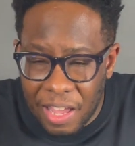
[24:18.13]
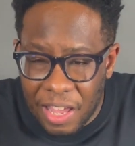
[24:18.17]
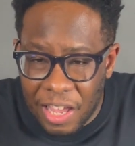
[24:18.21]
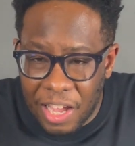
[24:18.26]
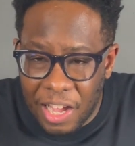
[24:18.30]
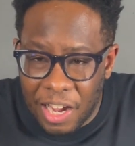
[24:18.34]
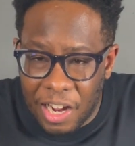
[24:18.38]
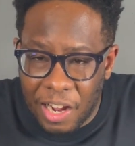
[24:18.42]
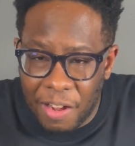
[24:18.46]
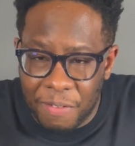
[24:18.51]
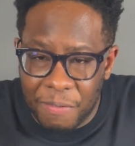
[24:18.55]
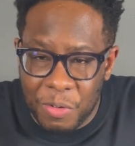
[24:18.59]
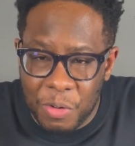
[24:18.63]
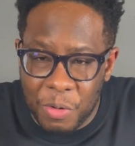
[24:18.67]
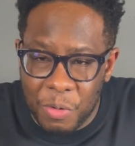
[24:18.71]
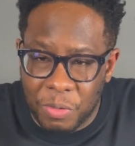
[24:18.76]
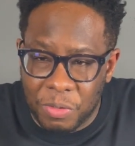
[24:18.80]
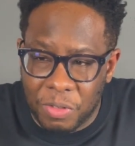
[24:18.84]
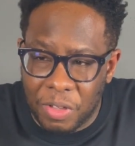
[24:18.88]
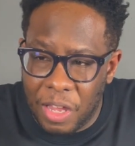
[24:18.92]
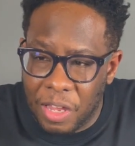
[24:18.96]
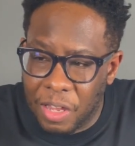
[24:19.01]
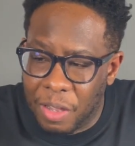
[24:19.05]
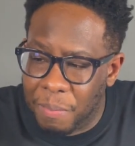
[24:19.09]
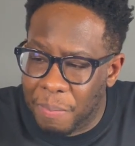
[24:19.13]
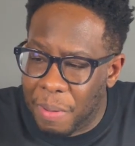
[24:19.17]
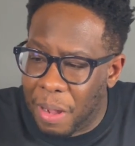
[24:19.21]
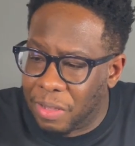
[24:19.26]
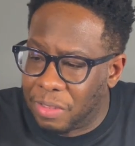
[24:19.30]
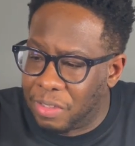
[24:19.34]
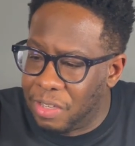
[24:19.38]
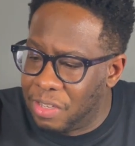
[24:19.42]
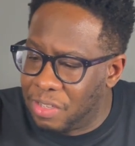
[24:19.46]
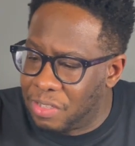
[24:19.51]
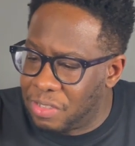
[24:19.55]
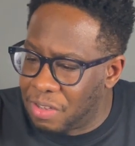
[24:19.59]
If you think about
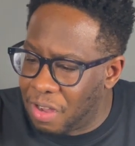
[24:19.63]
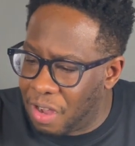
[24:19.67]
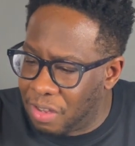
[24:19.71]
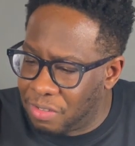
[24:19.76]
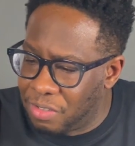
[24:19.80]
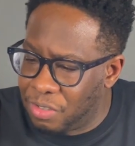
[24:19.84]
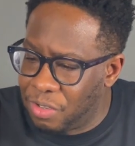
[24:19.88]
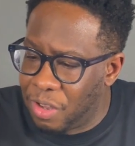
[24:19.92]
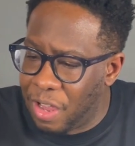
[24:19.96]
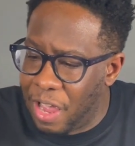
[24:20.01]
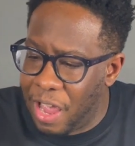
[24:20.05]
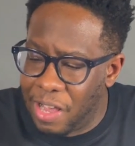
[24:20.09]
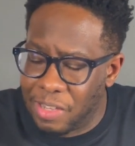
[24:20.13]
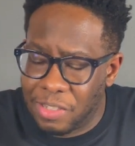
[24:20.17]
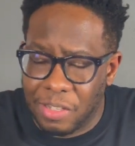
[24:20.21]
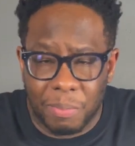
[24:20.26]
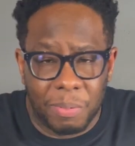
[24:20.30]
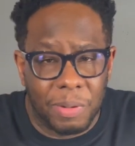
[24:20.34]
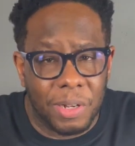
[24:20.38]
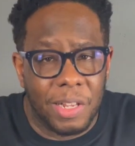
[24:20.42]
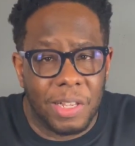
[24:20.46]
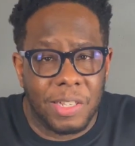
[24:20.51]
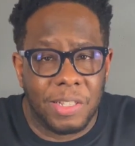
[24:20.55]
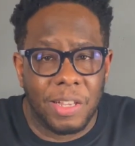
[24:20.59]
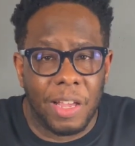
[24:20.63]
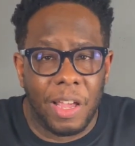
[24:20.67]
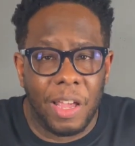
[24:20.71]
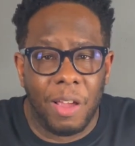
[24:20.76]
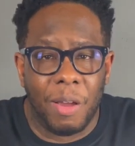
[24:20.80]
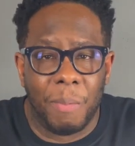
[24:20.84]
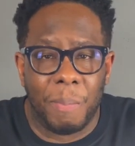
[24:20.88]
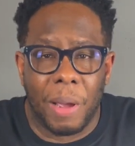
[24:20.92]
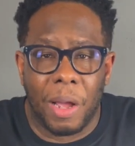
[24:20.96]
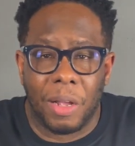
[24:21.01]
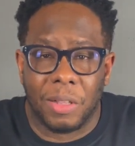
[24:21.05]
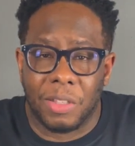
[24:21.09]
these sauces or have something to say
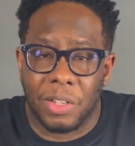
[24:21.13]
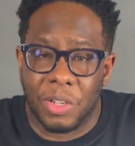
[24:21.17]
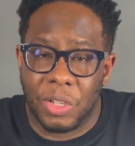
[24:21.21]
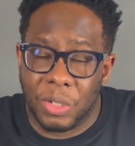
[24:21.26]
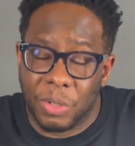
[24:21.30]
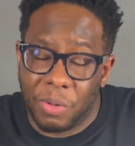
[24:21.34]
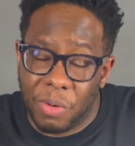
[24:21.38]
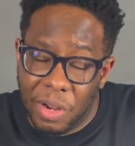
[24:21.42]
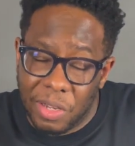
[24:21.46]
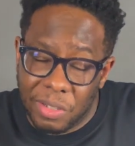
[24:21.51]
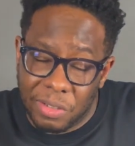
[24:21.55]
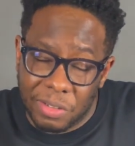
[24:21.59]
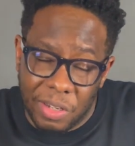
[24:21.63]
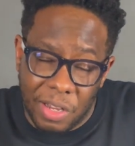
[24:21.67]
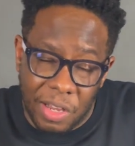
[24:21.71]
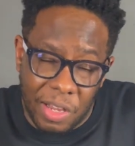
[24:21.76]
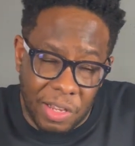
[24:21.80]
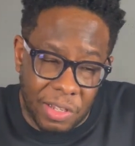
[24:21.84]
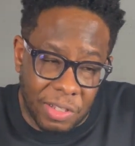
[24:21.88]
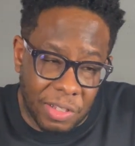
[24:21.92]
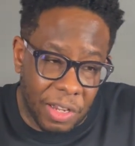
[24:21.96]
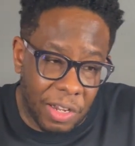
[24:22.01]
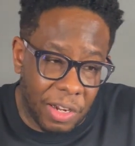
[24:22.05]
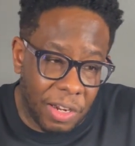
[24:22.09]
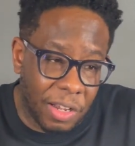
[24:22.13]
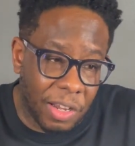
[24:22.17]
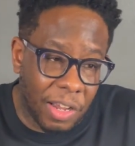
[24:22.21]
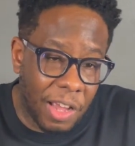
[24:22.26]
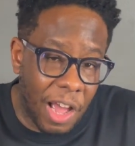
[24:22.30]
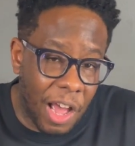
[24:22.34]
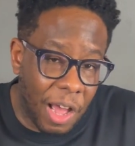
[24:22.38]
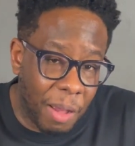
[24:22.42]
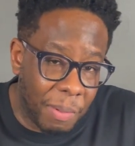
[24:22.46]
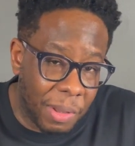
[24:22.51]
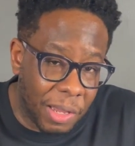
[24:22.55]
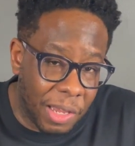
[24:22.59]
about the choices and the
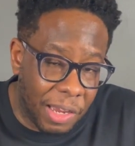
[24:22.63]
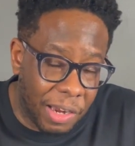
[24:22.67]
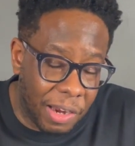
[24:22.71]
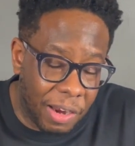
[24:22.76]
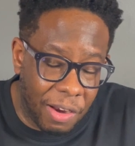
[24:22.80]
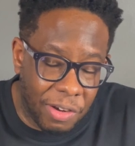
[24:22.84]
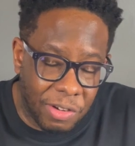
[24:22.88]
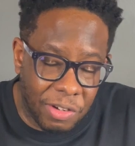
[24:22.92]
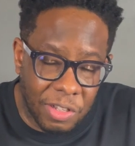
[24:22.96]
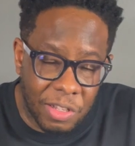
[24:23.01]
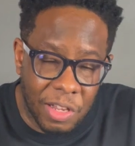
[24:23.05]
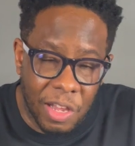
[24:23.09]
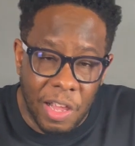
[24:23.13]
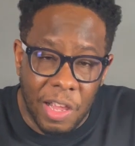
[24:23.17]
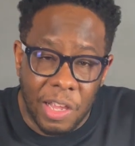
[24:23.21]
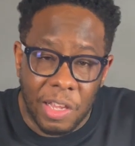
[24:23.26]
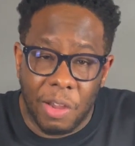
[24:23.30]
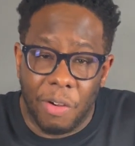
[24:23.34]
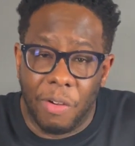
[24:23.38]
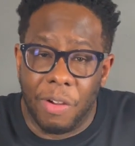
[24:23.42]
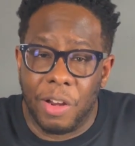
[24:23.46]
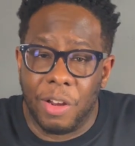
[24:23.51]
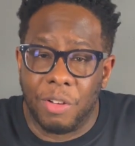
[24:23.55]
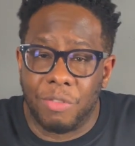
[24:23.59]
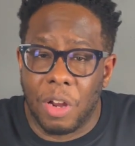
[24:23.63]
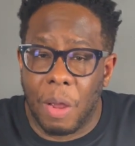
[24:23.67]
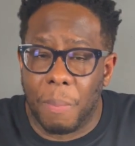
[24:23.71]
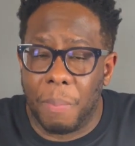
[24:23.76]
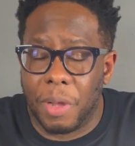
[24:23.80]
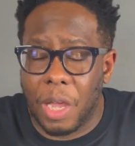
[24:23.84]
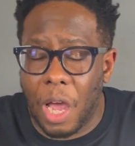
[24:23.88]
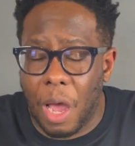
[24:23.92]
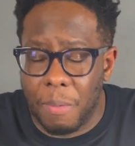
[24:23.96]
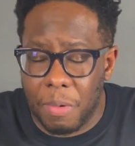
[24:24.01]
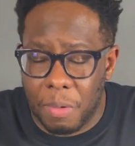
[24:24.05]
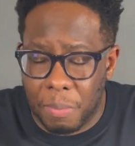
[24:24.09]
comic characters, go ahead and drop a
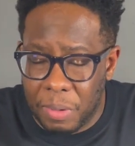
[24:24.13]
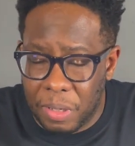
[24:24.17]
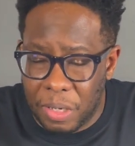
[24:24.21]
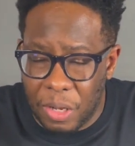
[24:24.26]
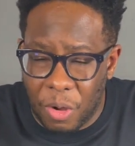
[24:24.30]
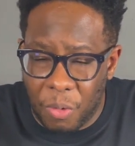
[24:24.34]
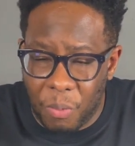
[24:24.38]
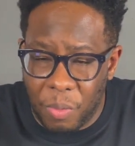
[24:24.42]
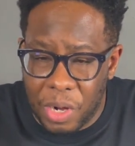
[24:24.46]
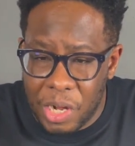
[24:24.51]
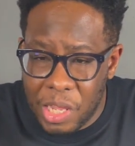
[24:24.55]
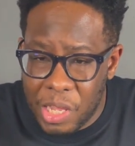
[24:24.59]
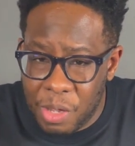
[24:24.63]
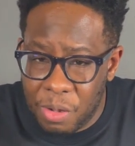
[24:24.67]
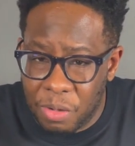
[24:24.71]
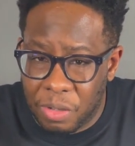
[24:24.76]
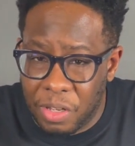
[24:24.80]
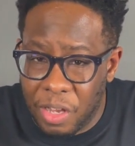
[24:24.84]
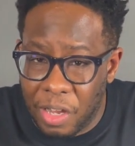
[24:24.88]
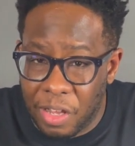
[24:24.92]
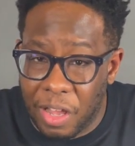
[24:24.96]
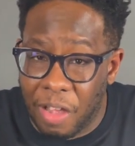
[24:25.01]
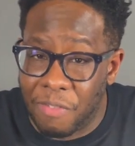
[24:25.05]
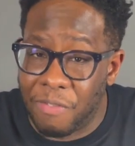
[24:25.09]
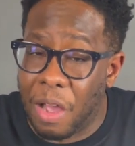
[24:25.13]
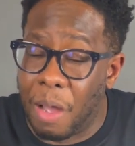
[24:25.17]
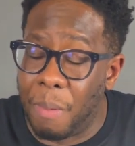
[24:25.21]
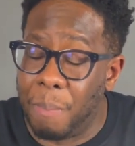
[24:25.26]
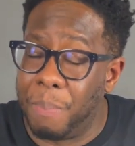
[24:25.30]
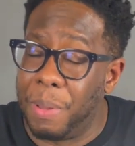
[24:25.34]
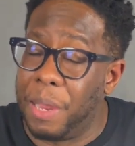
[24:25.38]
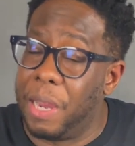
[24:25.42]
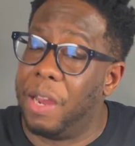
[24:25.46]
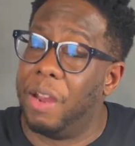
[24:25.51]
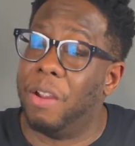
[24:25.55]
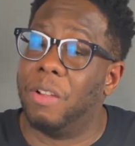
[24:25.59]
comment below. What do you think? Have I
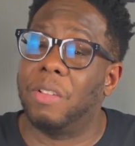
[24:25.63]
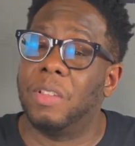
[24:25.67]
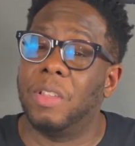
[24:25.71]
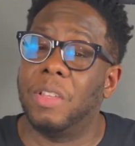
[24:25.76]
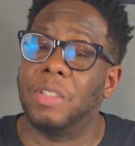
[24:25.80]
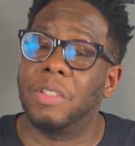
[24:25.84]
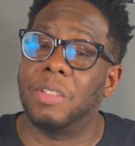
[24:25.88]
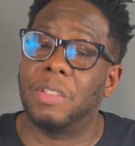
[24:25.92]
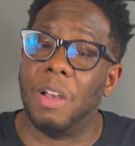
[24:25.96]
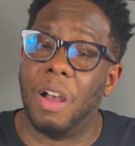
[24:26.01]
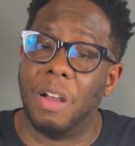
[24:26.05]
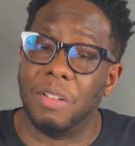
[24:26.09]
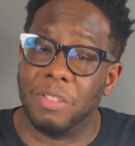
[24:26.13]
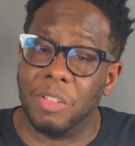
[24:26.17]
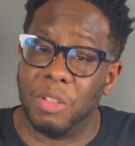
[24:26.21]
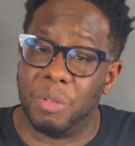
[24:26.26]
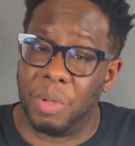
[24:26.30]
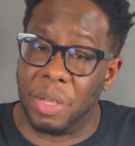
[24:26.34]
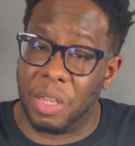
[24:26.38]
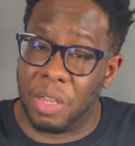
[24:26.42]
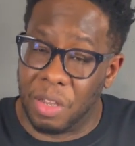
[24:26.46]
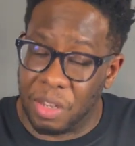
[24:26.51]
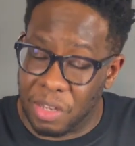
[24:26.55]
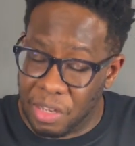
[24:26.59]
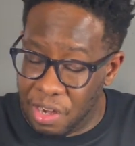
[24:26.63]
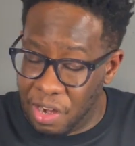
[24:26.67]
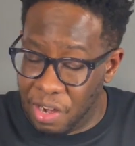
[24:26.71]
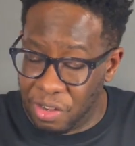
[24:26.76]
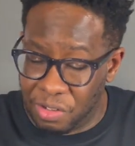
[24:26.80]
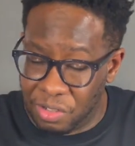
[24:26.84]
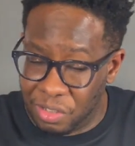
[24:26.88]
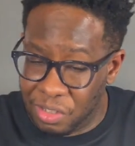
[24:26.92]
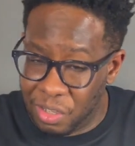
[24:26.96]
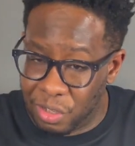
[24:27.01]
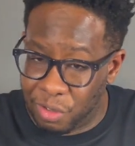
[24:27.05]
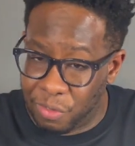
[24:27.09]
paired the sauces with good
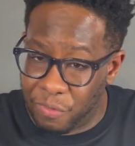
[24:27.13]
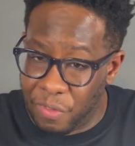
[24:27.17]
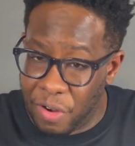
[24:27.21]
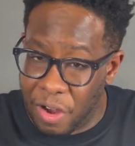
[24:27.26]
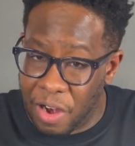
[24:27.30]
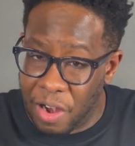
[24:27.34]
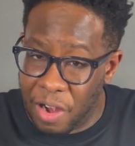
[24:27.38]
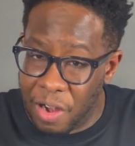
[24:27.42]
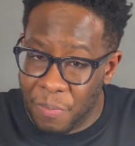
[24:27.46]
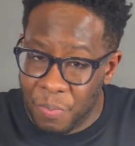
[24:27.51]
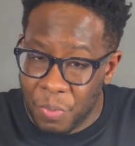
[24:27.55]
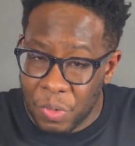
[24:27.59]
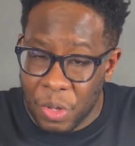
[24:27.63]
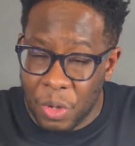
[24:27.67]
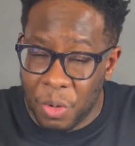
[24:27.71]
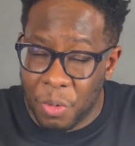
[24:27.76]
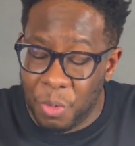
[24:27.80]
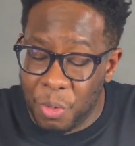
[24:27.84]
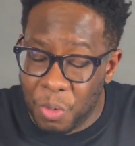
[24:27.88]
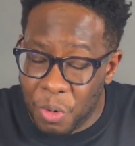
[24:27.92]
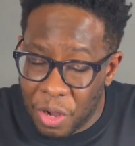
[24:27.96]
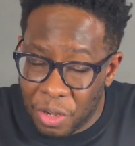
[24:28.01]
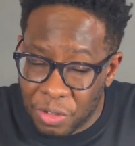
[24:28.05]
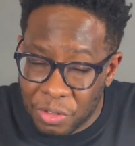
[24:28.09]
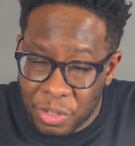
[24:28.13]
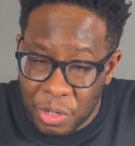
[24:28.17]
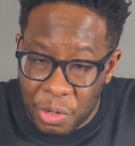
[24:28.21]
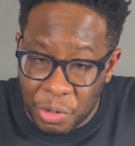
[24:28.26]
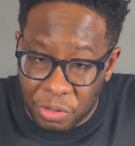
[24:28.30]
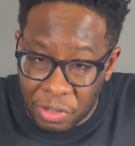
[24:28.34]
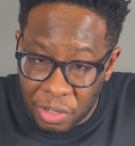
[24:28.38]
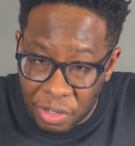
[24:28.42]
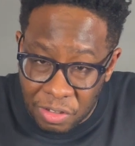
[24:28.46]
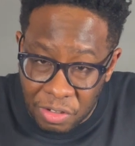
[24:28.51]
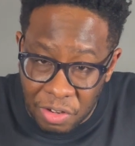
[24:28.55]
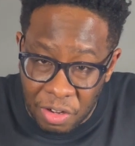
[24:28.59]
characters thus far? Who else do you
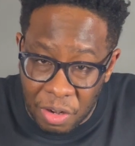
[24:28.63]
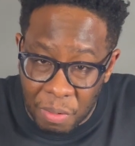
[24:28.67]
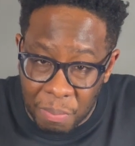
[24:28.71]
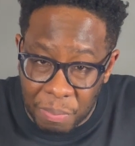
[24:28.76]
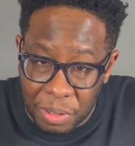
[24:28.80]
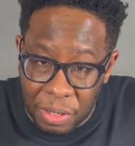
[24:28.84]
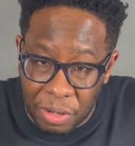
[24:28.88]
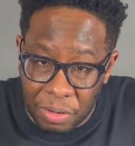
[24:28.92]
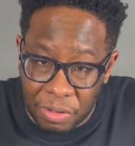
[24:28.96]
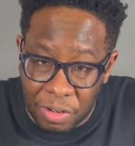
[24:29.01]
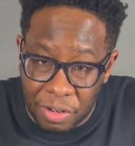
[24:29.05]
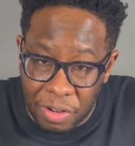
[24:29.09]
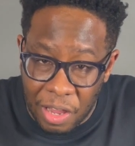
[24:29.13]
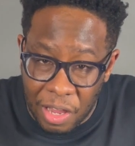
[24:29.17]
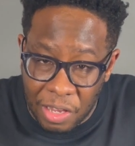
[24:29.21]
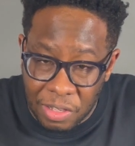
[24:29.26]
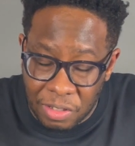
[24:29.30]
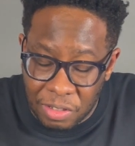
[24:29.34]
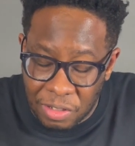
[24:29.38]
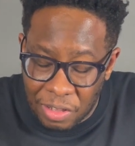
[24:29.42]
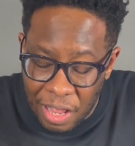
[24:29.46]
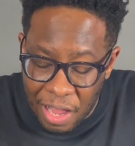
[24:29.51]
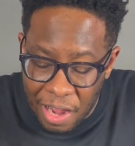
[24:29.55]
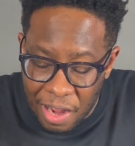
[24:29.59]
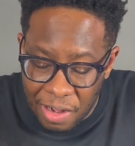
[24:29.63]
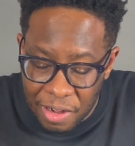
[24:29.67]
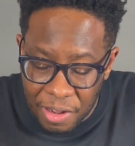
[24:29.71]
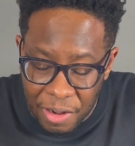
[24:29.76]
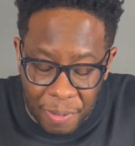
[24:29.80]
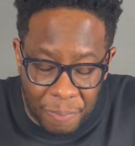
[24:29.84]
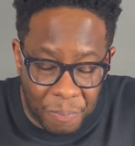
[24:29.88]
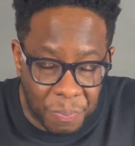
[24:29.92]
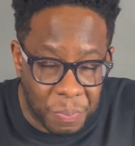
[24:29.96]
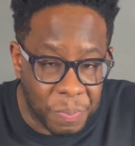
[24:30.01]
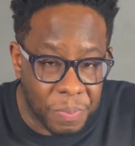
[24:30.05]
think is going to be on the next lineup?